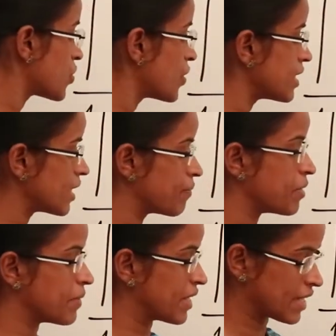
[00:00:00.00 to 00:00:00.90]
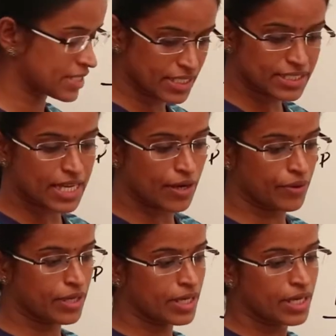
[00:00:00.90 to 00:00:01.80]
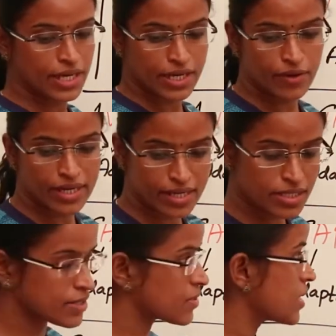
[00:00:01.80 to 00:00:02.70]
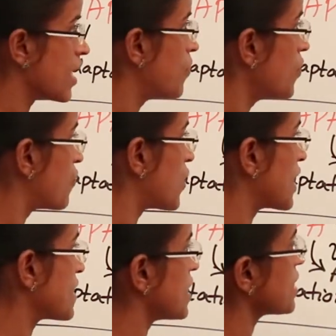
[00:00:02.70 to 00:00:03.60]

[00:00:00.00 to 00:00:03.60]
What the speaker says: joint implementation is allowed. Now let us see about what is